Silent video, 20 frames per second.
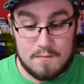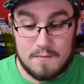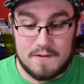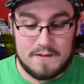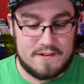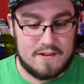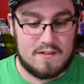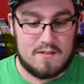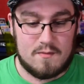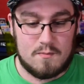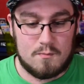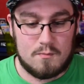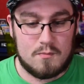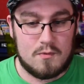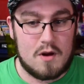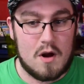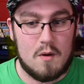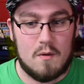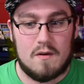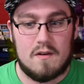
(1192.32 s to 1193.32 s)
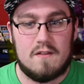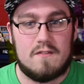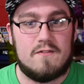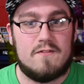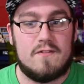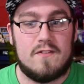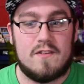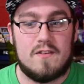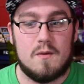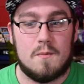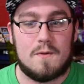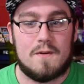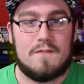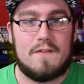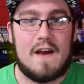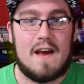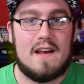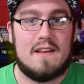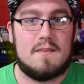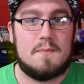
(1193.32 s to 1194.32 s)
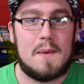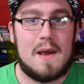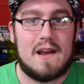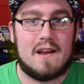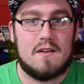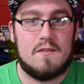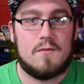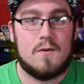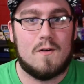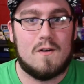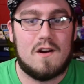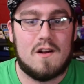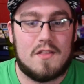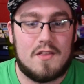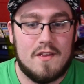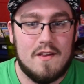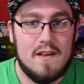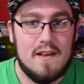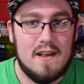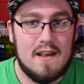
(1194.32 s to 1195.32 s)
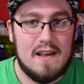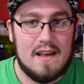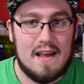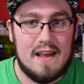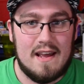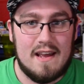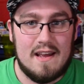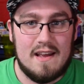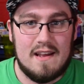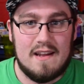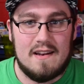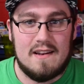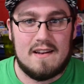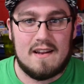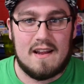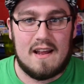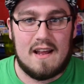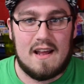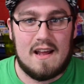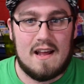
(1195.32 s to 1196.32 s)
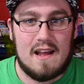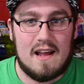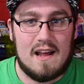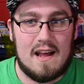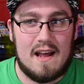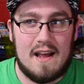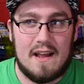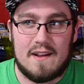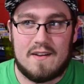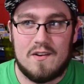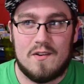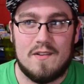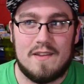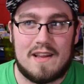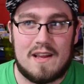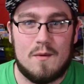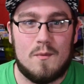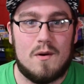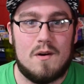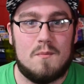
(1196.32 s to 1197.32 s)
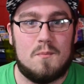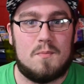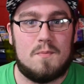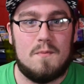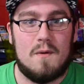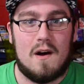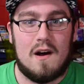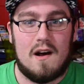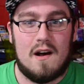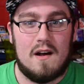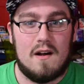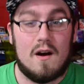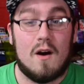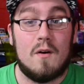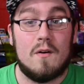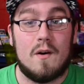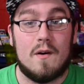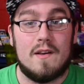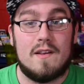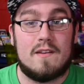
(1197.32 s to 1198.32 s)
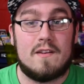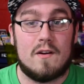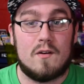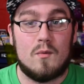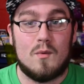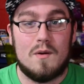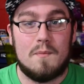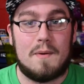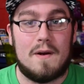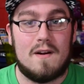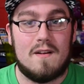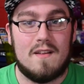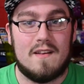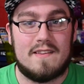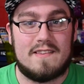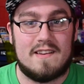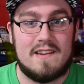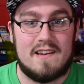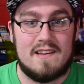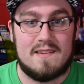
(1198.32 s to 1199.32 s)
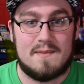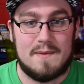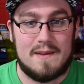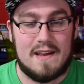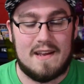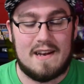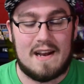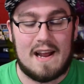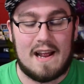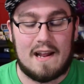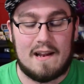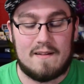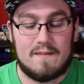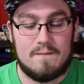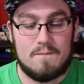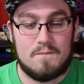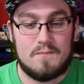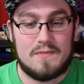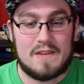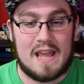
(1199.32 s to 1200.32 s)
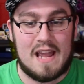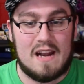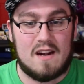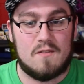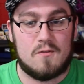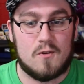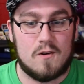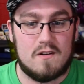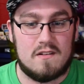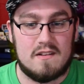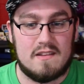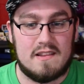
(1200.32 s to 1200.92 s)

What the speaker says: just going super fast back and forth. And I could only get one. Oh no, he turned one parallel cities me, and I can't afford to